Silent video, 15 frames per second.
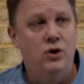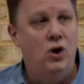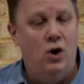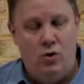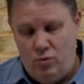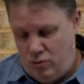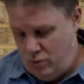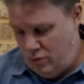
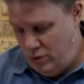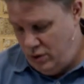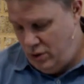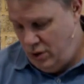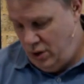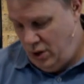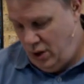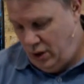know
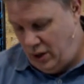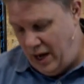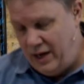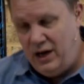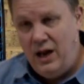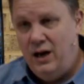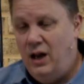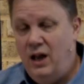and,
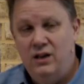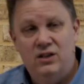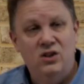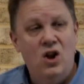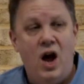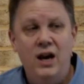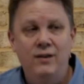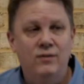and, and is
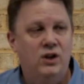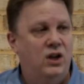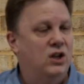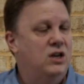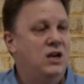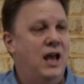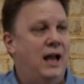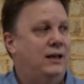not even
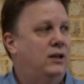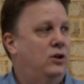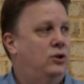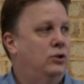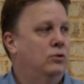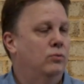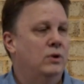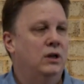connected
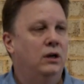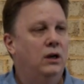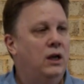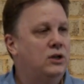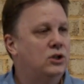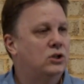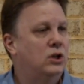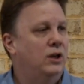to
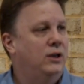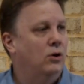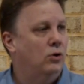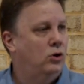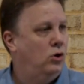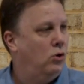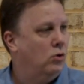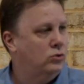religiously or
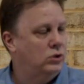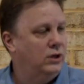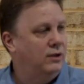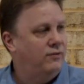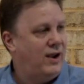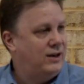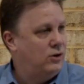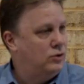culturally, in
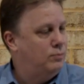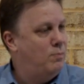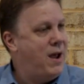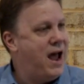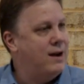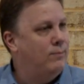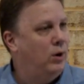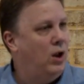fact, there's
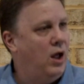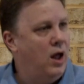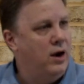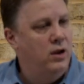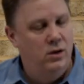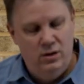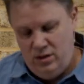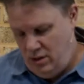bad blood
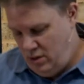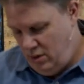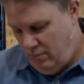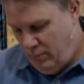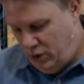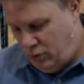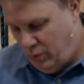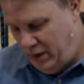
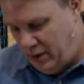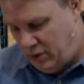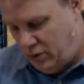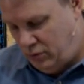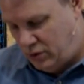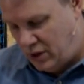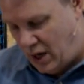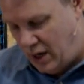between the
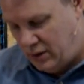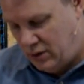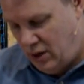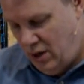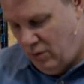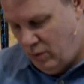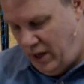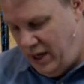two sides.
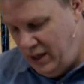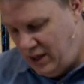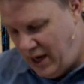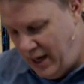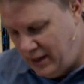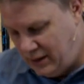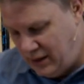When he takes